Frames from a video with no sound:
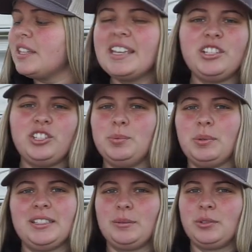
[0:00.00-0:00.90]
It's just
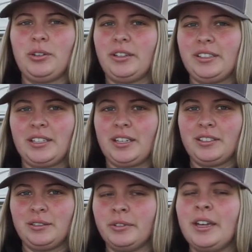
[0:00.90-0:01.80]
because I'm so
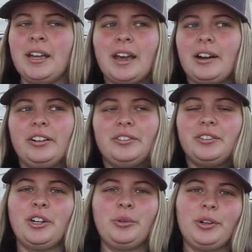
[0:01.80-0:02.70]
indecisive. I don't ever
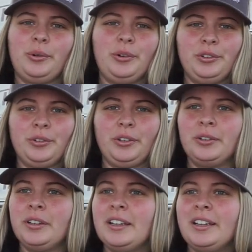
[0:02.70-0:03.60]
know what I want to throw.
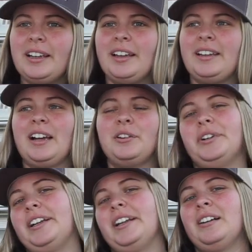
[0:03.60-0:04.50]
And I don't
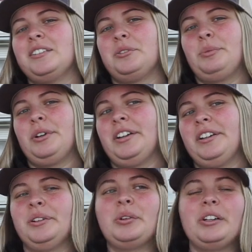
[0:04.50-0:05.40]
want to get out somewhere
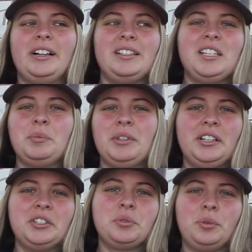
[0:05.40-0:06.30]
and then realize something
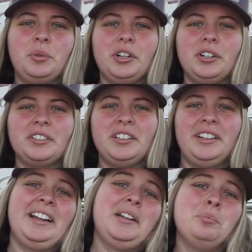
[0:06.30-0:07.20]
else would have worked
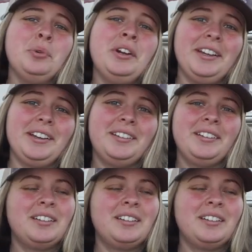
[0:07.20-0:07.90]
and I didn't bring it.